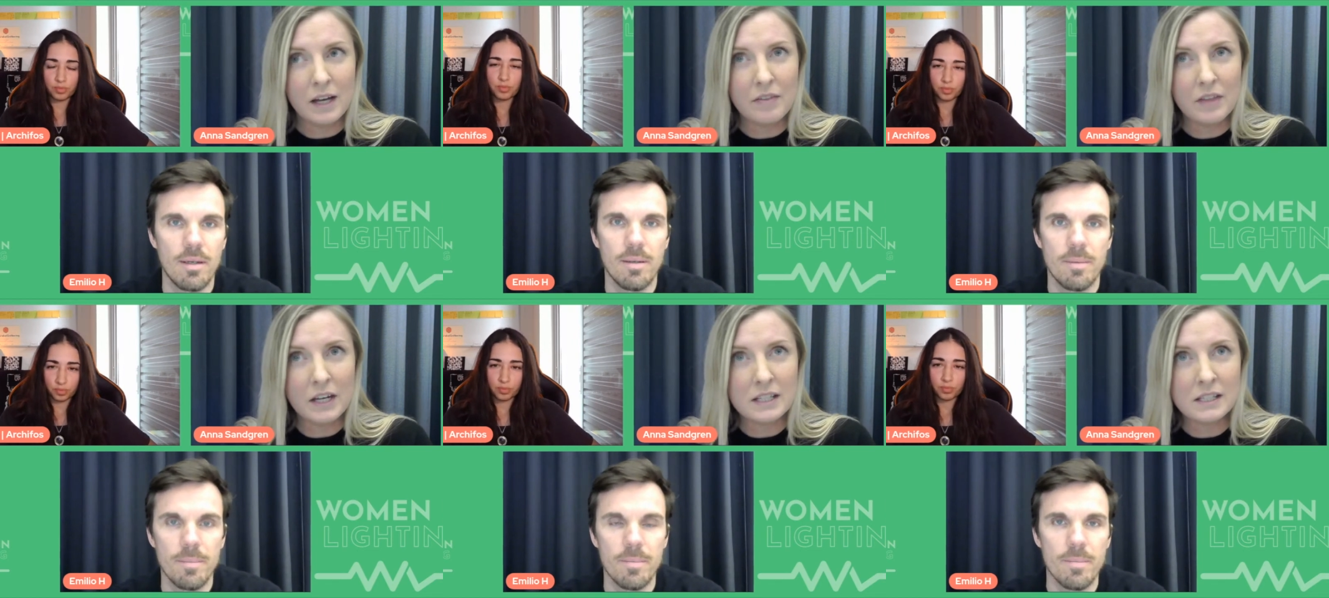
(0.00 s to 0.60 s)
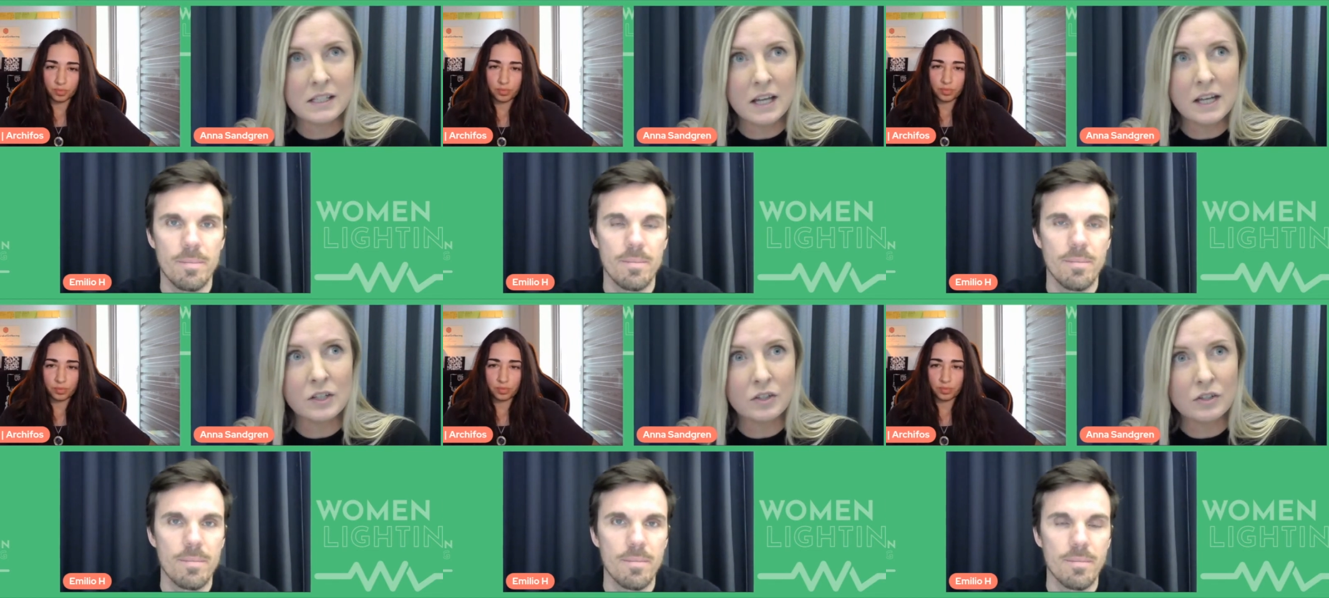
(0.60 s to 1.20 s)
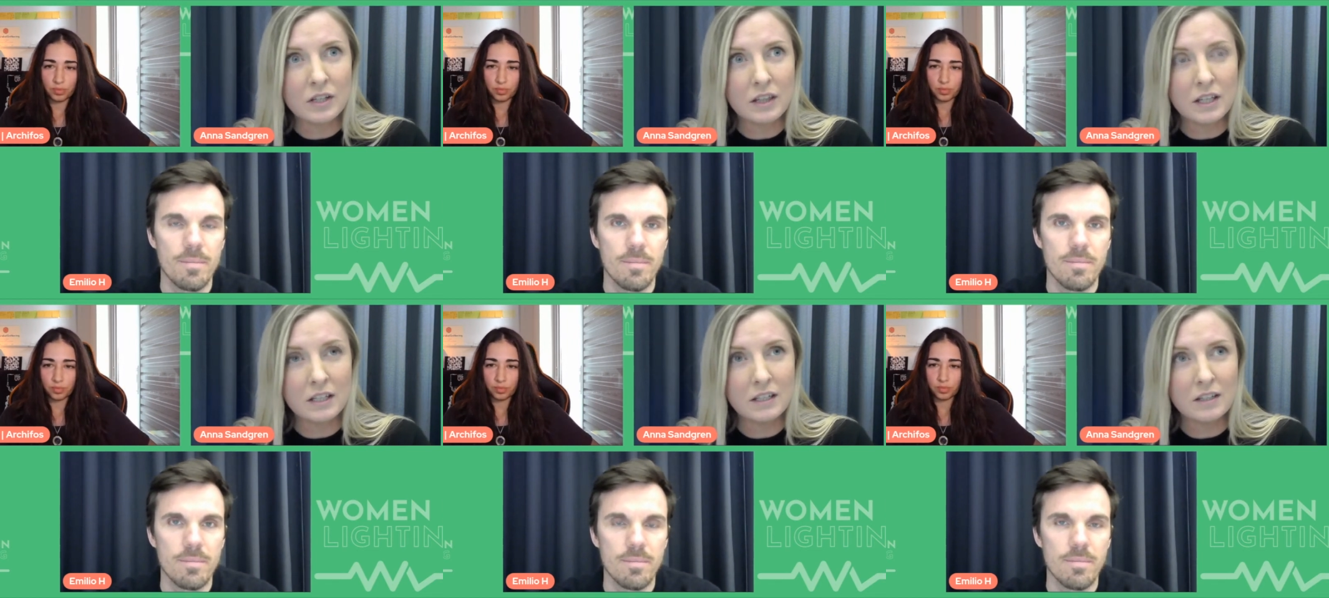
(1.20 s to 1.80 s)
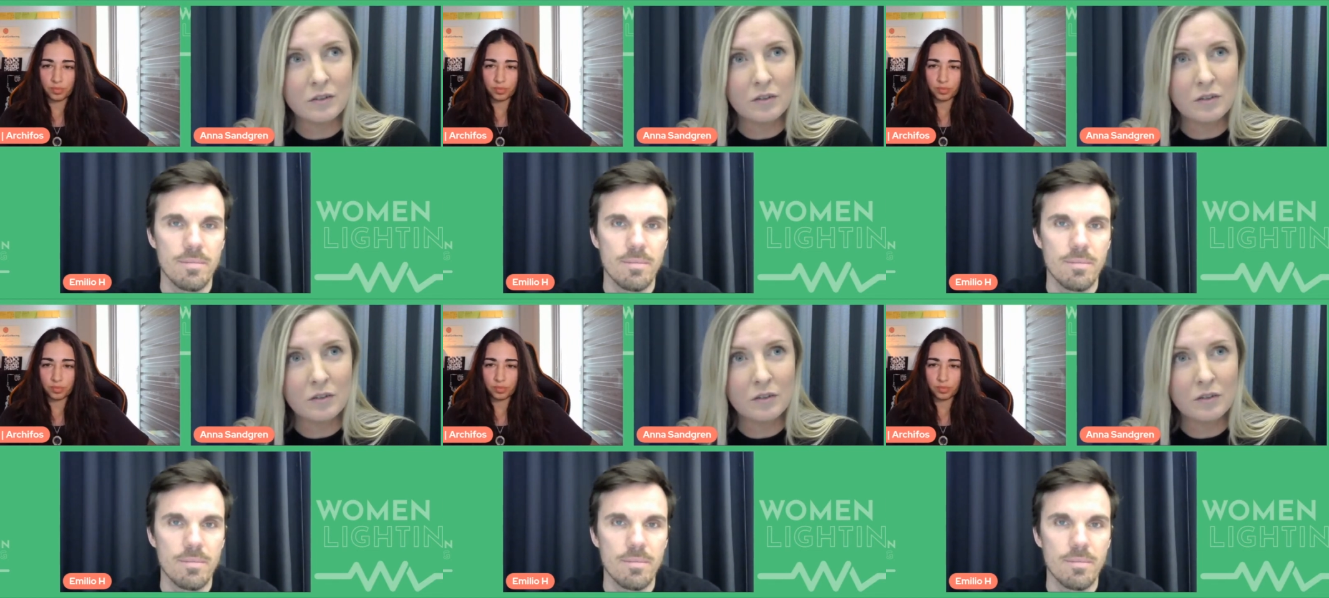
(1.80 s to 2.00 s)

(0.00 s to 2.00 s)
Speaker 1: and then as designers, I think